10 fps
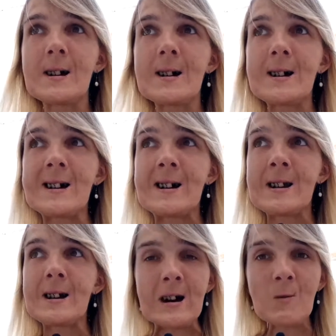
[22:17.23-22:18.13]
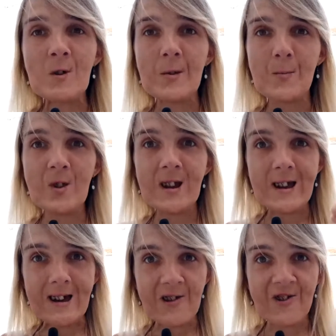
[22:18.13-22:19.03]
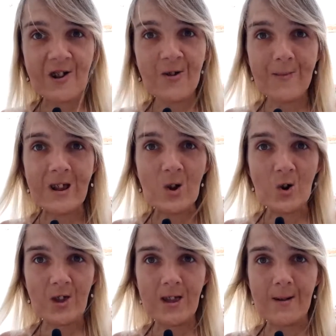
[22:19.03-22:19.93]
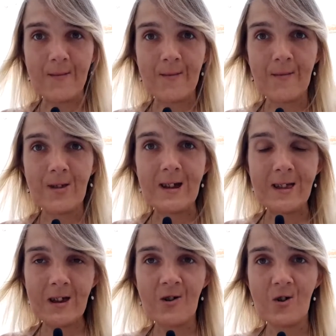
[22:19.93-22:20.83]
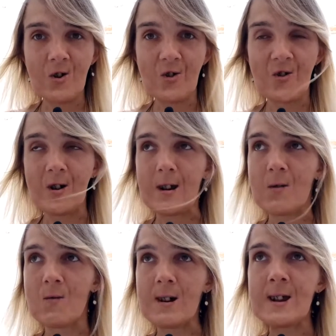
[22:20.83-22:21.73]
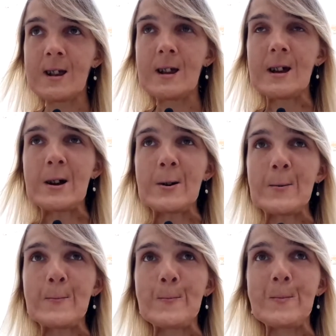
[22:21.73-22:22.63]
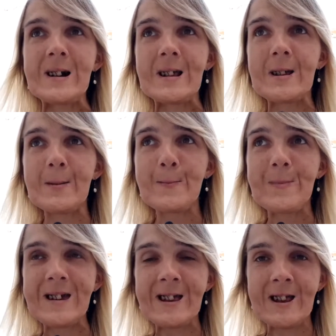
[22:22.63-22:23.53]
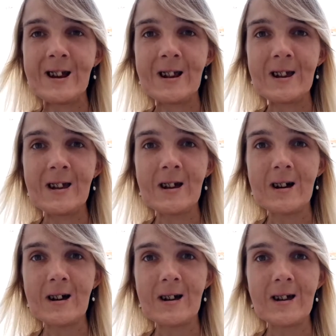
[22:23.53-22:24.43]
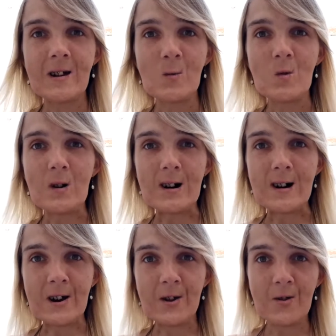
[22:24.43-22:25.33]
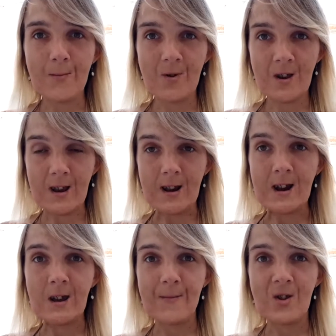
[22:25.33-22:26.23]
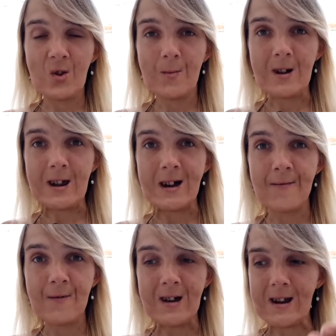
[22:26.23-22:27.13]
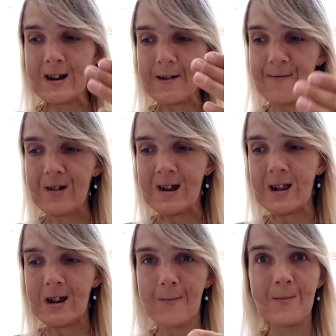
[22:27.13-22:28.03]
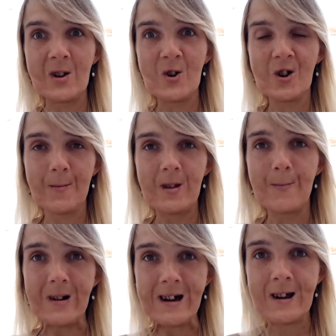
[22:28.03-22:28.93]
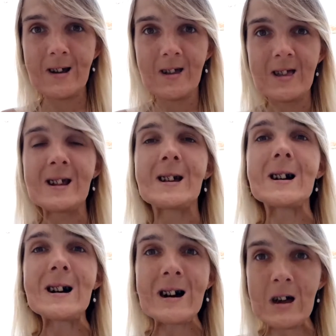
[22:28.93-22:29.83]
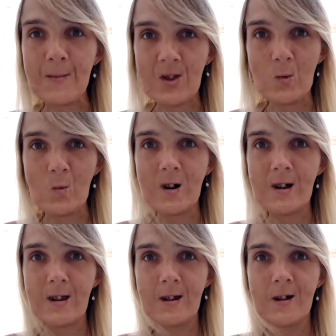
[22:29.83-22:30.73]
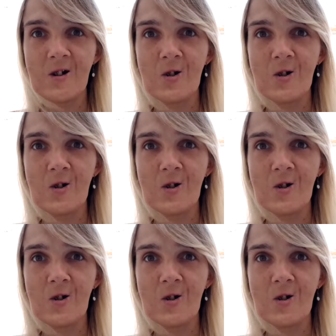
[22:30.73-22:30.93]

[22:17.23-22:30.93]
and I was putting a judgment on them that they are controlling, right? But basically, another person came into my life and it reflected, mirrored me back that I'm the one